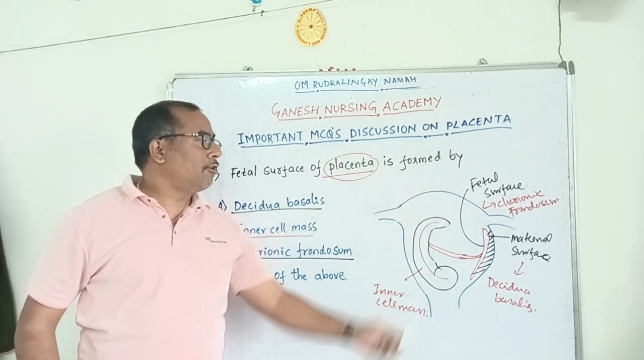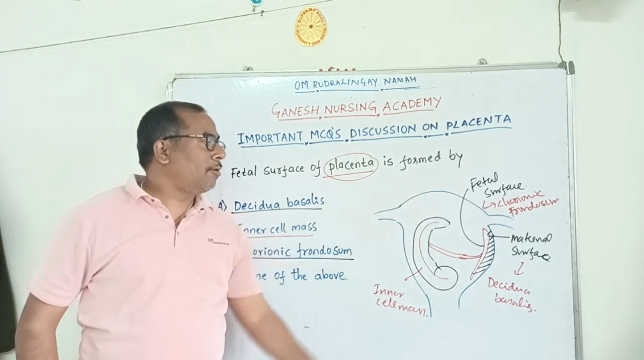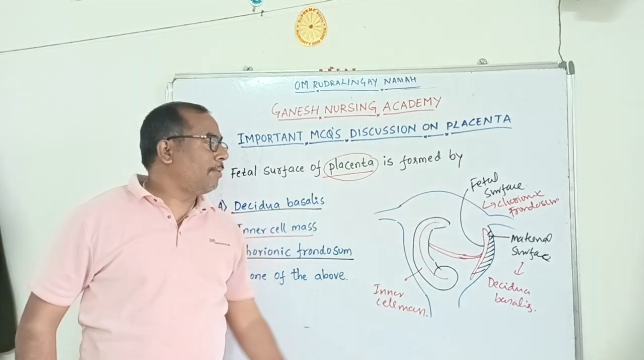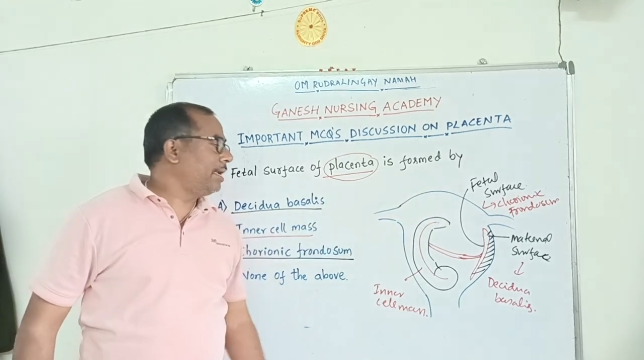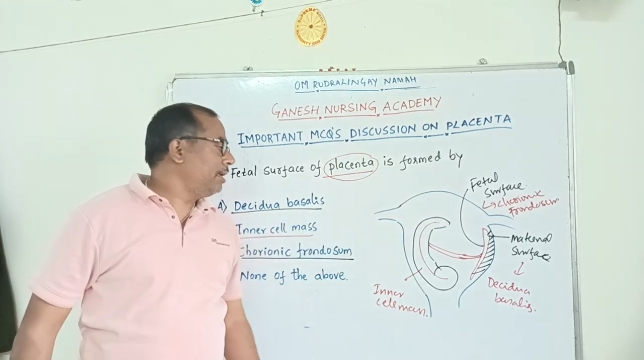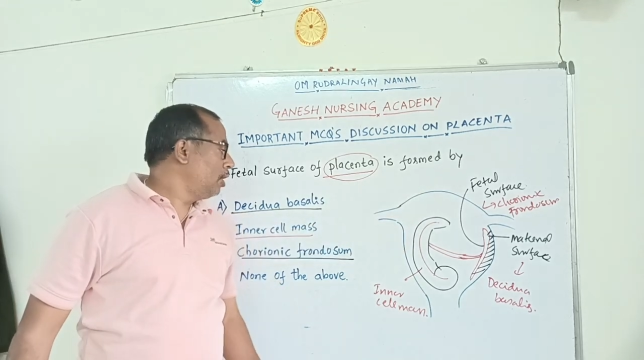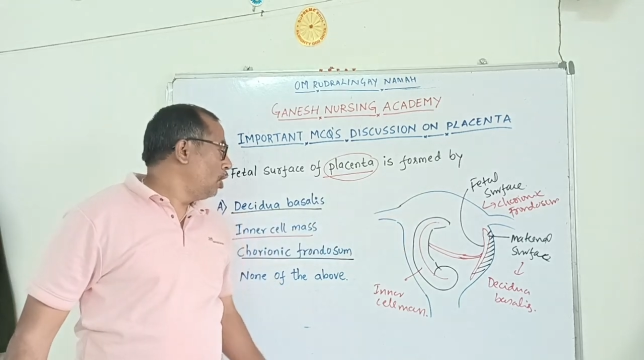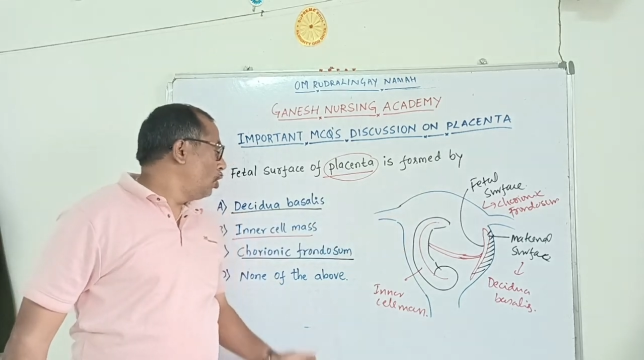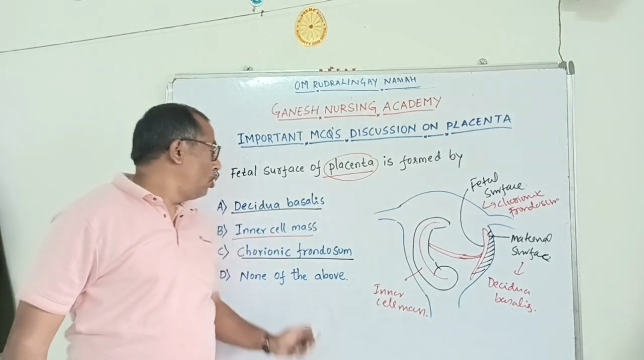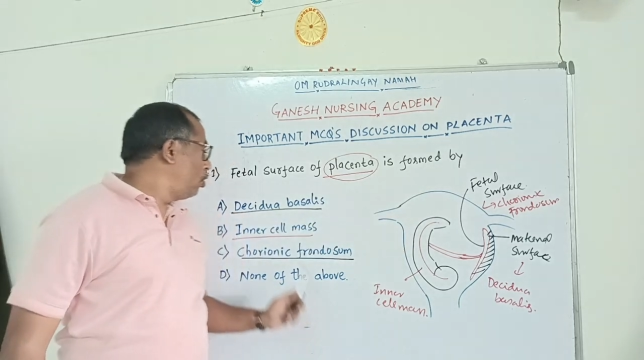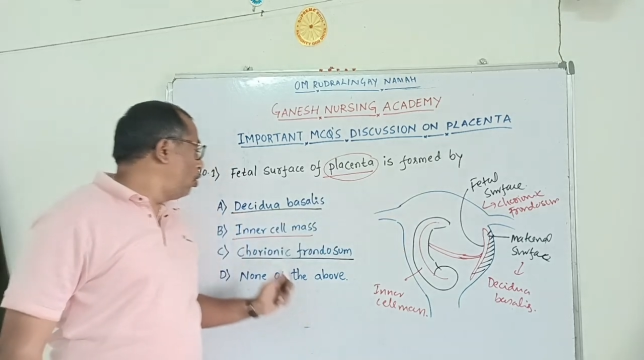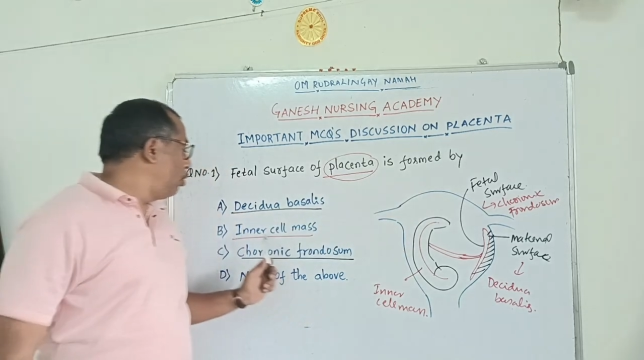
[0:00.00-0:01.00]
is formed by
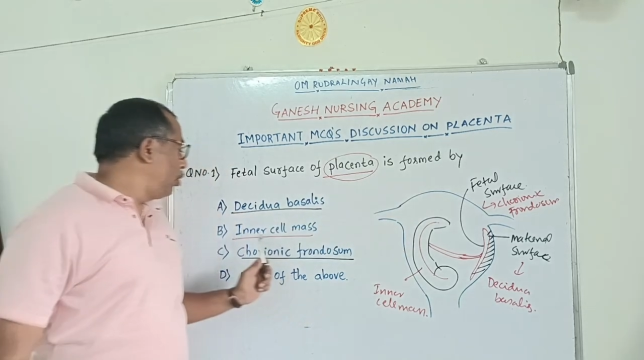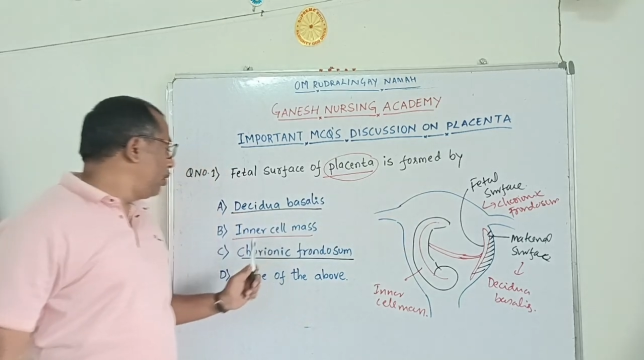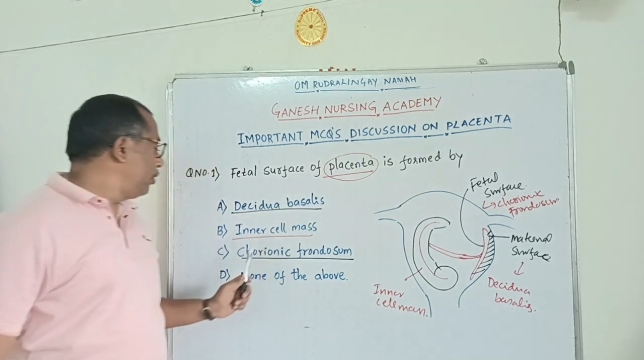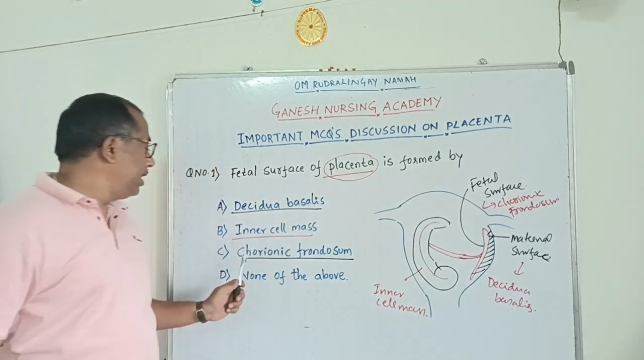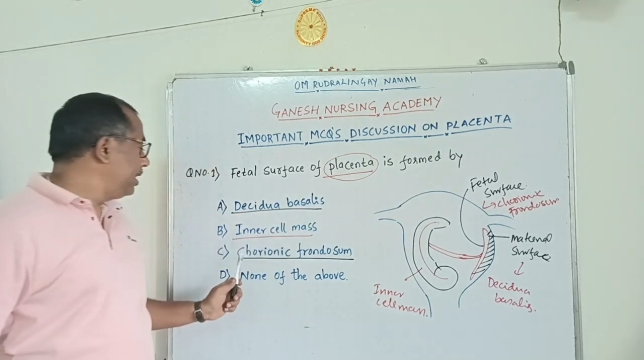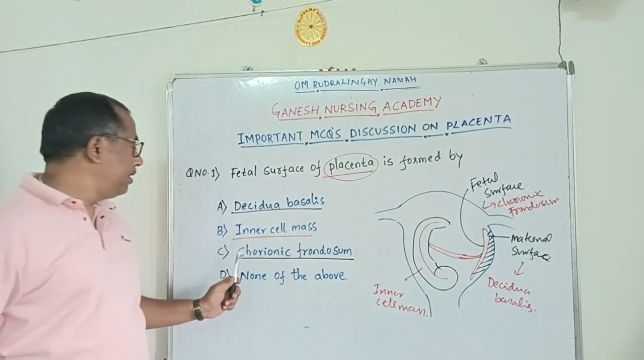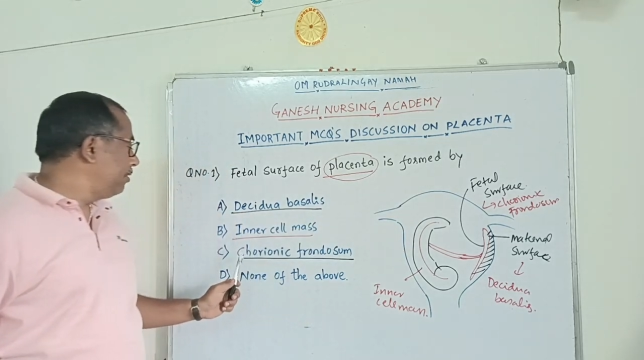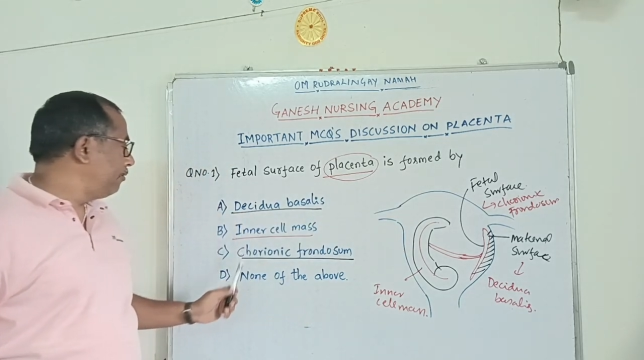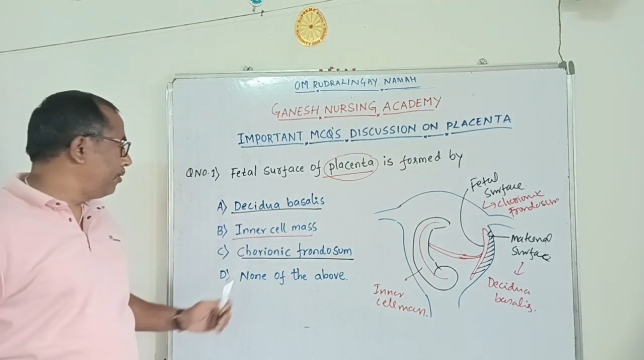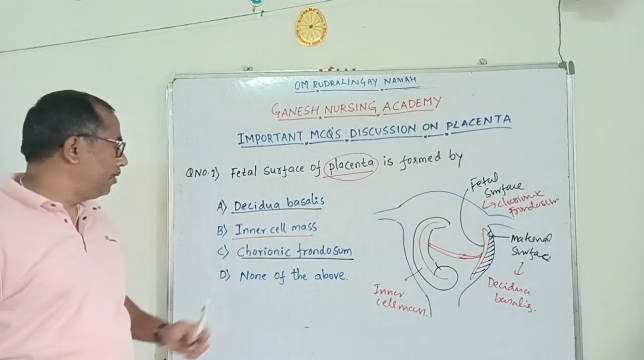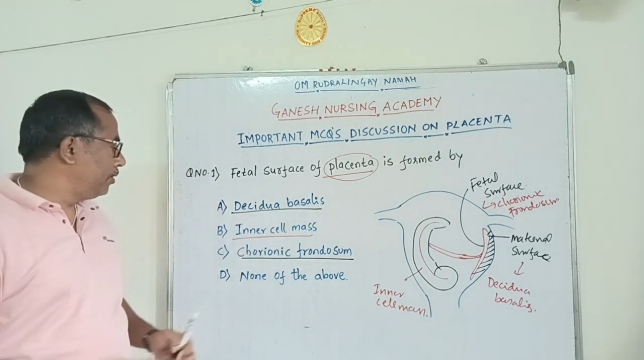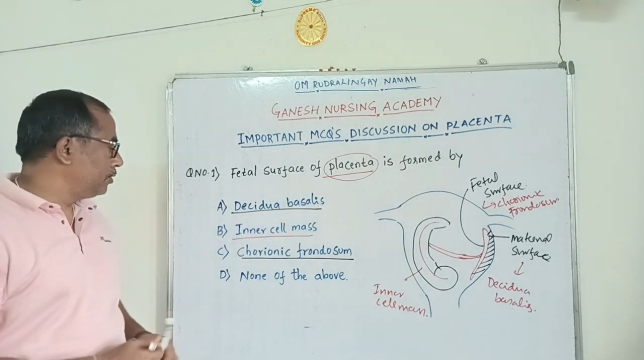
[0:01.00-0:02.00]
chorionic
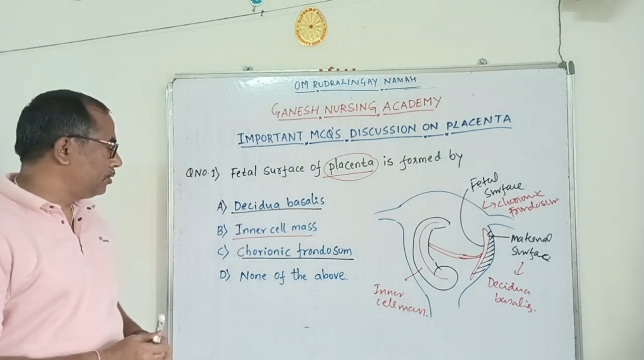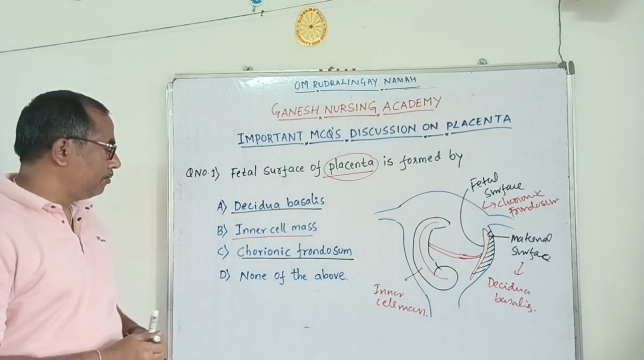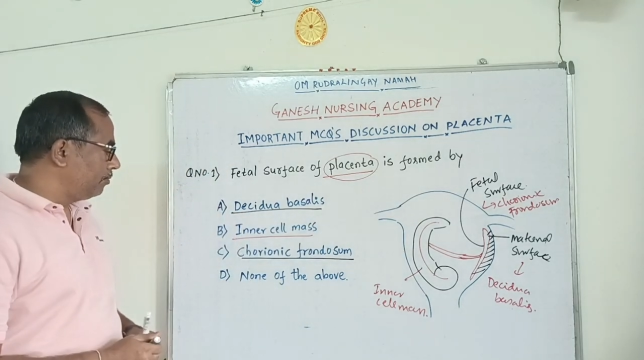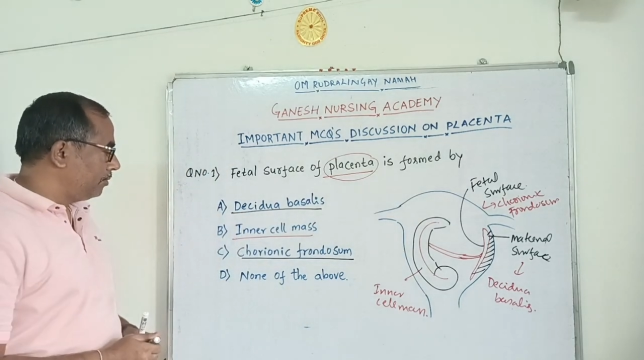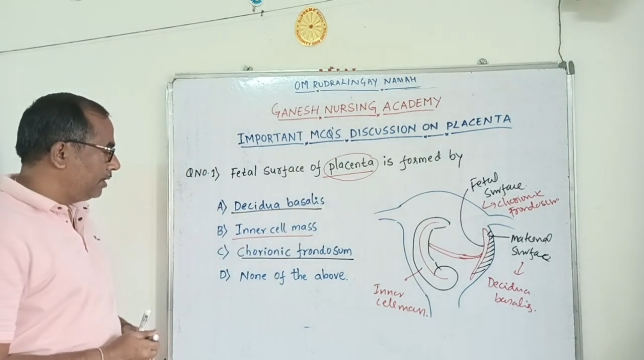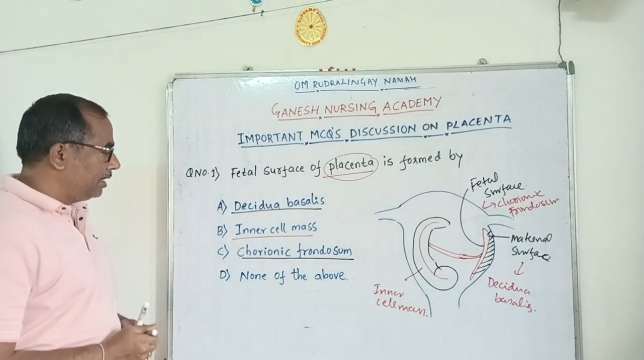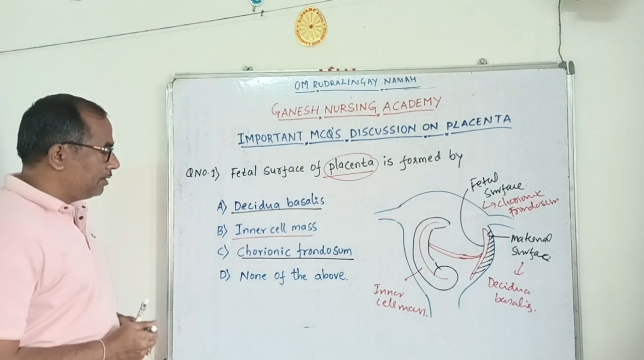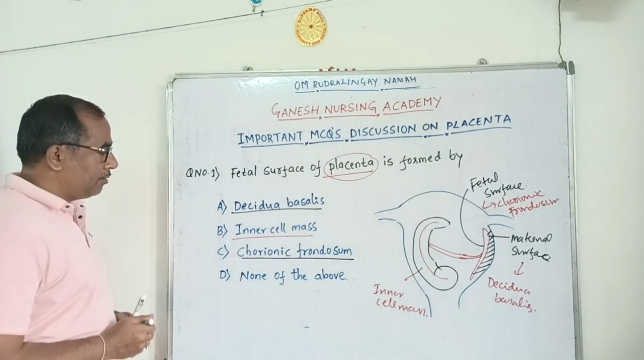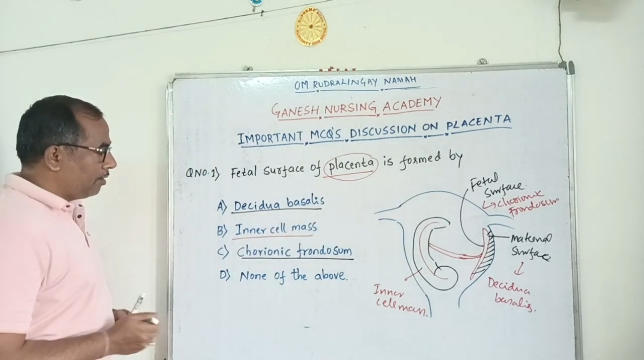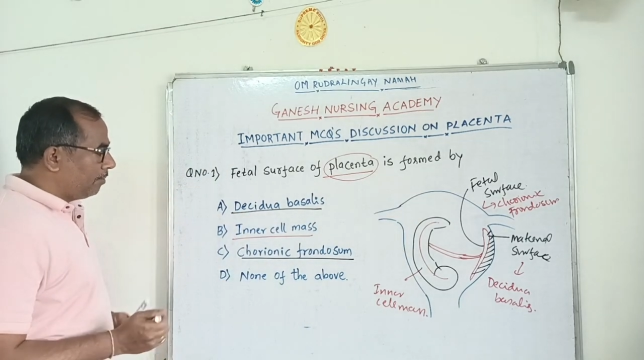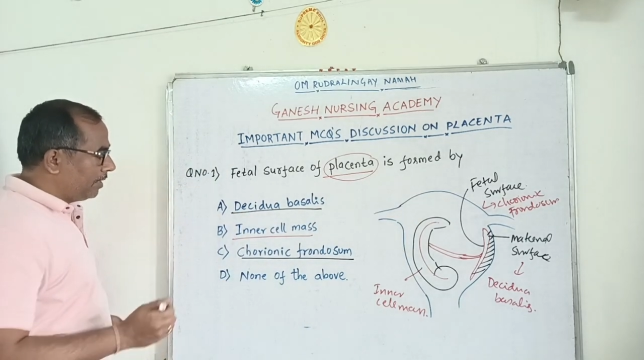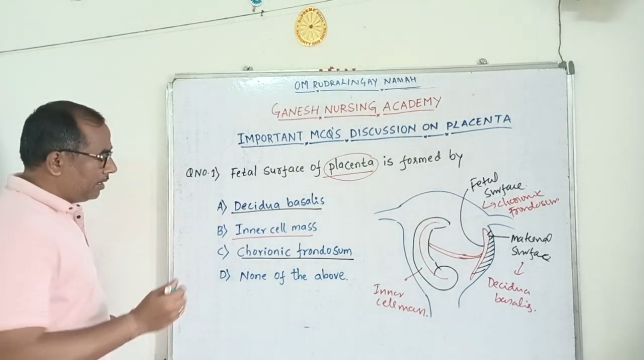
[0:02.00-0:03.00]
frontosome. It is
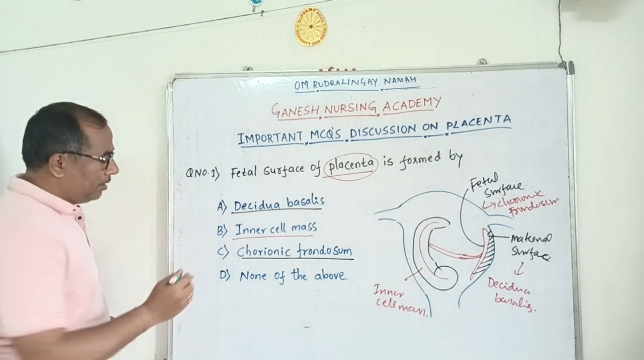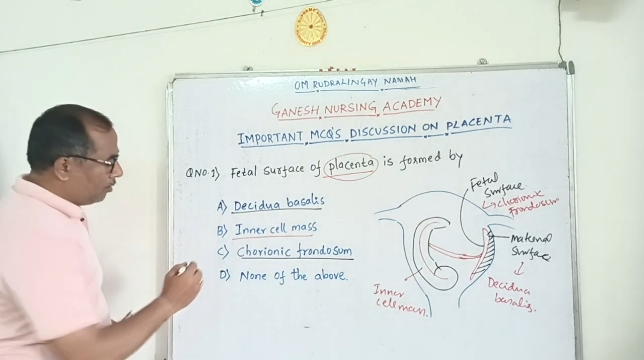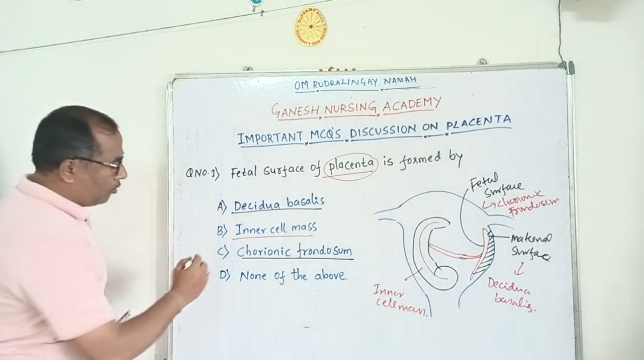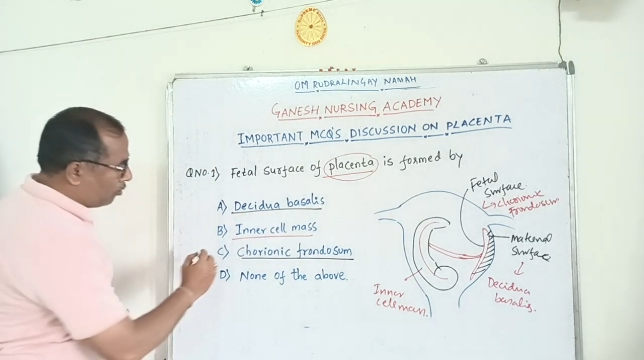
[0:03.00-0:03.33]
formed by the